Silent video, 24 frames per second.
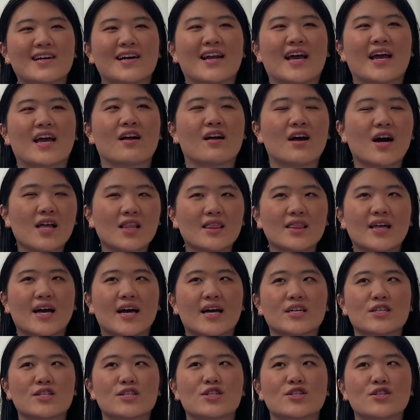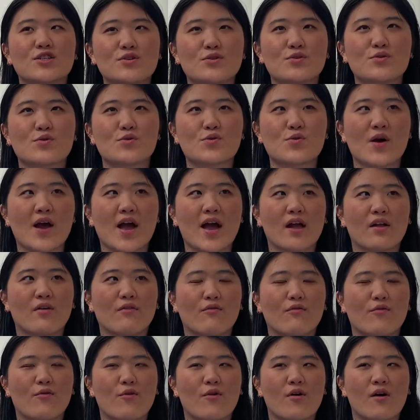and I got that shoe, and
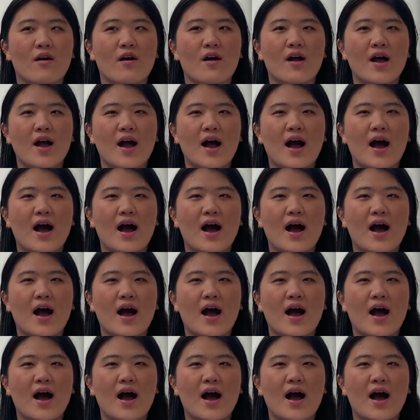for